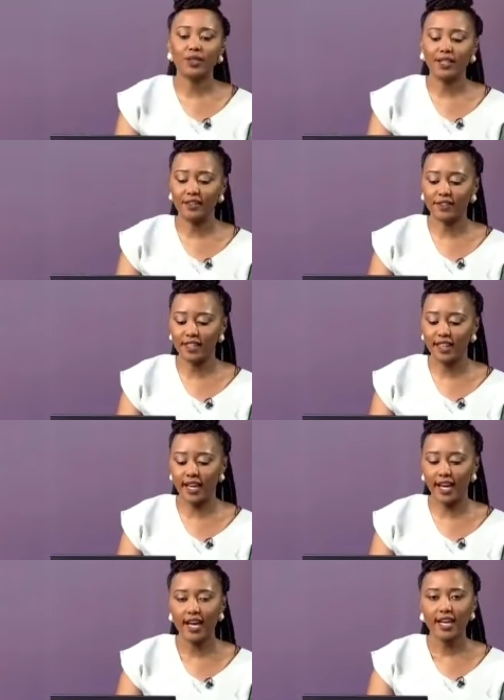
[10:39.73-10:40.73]
We'll leave it
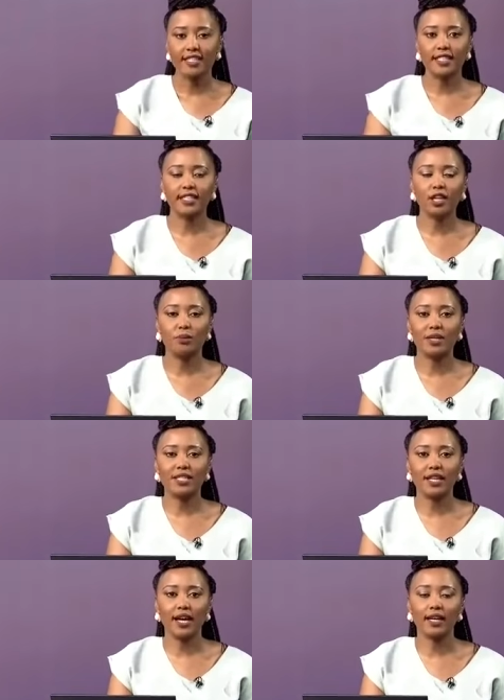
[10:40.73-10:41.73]
there. Slindile
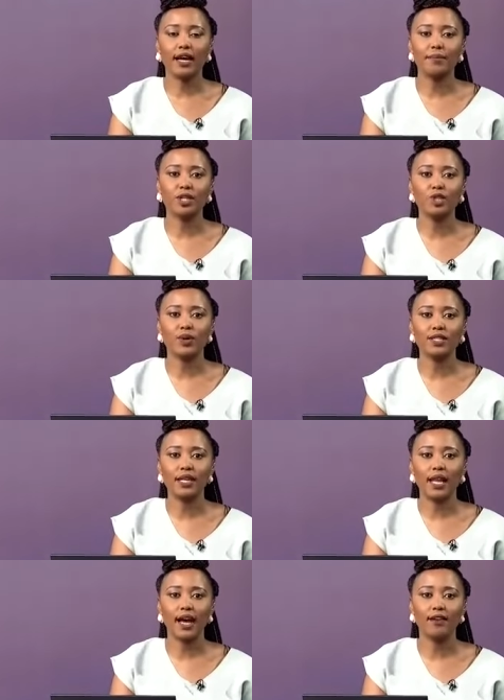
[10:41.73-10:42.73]
Masikane coming to
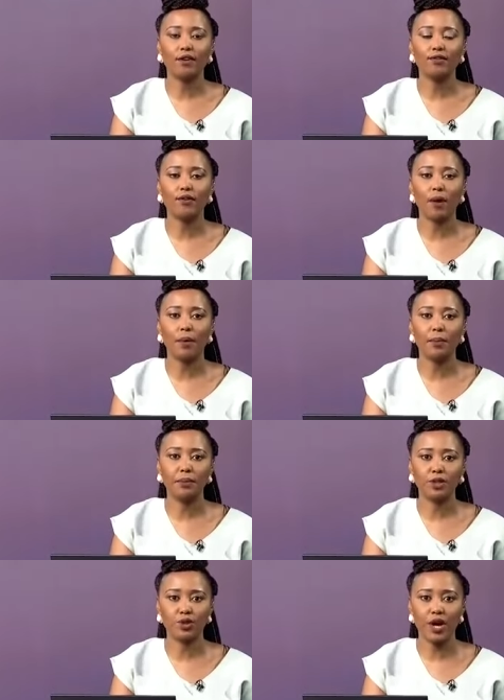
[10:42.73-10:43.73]
us live from
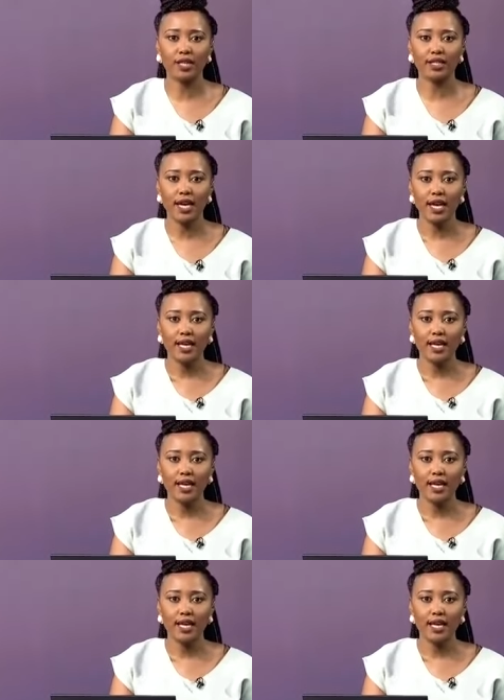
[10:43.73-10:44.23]
Midrand.